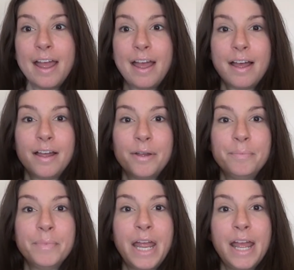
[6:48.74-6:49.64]

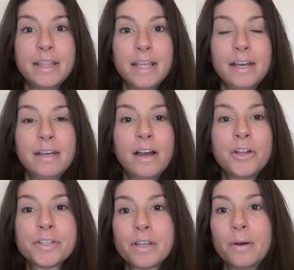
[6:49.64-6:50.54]
Um, and then
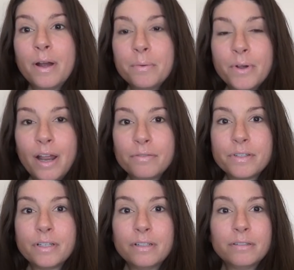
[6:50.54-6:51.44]
also I won't have
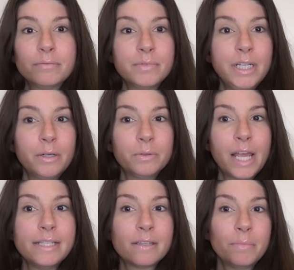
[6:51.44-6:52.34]
to, you know,
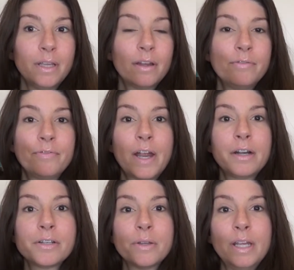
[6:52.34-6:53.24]
light something on
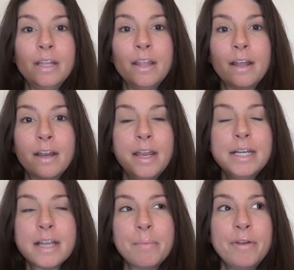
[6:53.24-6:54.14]
fire. So anything,
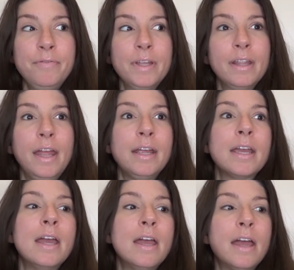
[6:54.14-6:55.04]
anytime I feel
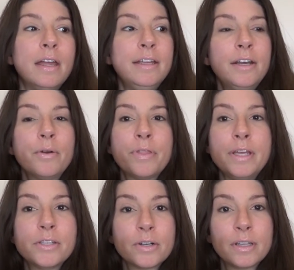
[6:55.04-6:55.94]
like, you know,
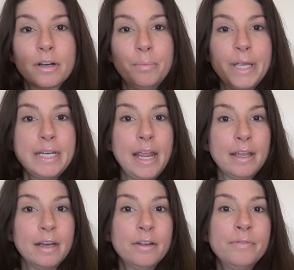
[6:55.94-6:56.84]
things are a little bit
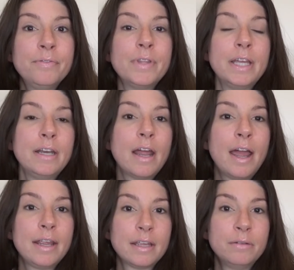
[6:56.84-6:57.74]
negative, then
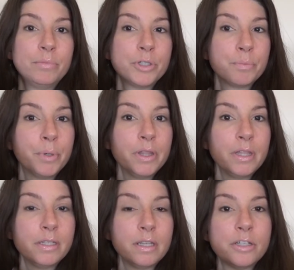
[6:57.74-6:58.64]
I can just put
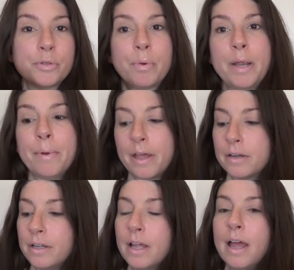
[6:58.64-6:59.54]
this in a spray
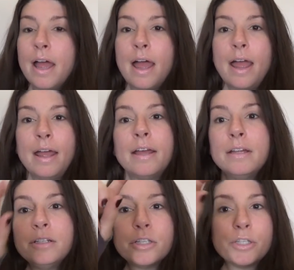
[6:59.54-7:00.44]
bottle
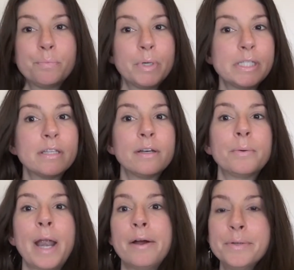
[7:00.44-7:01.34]
and just spritz it
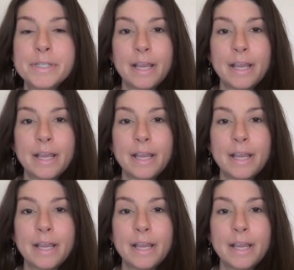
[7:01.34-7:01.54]
around